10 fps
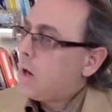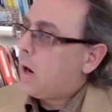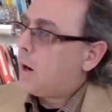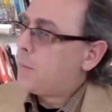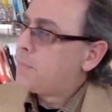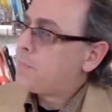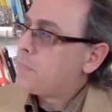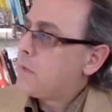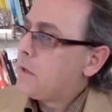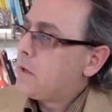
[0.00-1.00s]

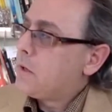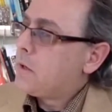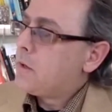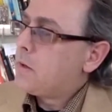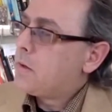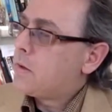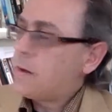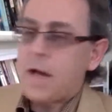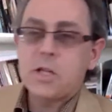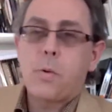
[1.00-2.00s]
The
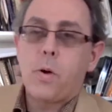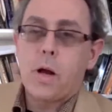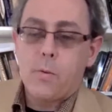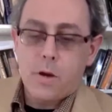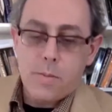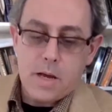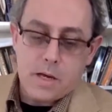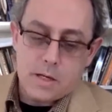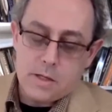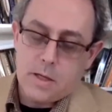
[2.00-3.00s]
last point I want to
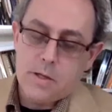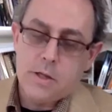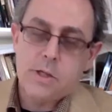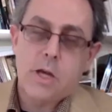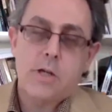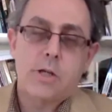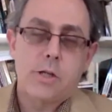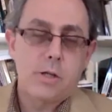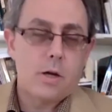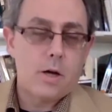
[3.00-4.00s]
make in this
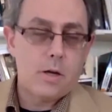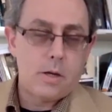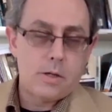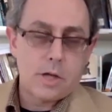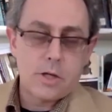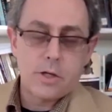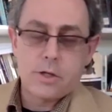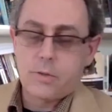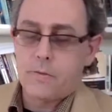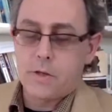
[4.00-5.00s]
section, in section
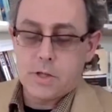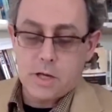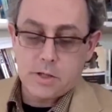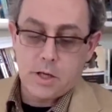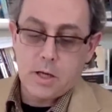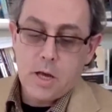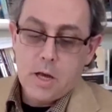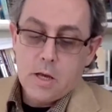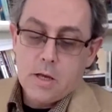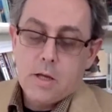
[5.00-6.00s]
2 of this essay,
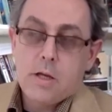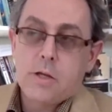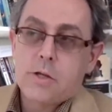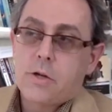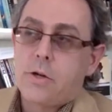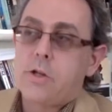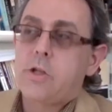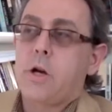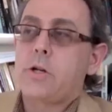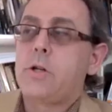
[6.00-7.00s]
is her
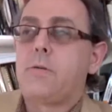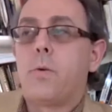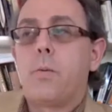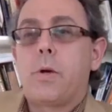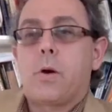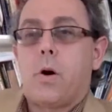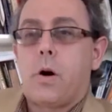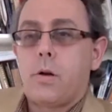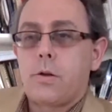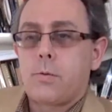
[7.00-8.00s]
discussion of what we
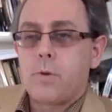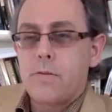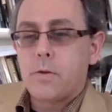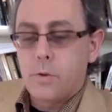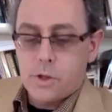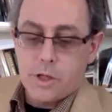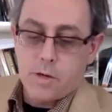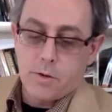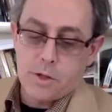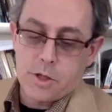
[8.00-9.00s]
call the
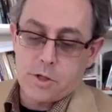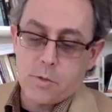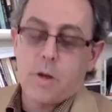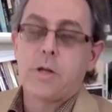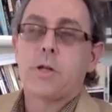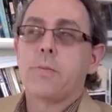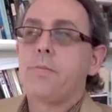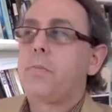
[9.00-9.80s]
revolutionary situation.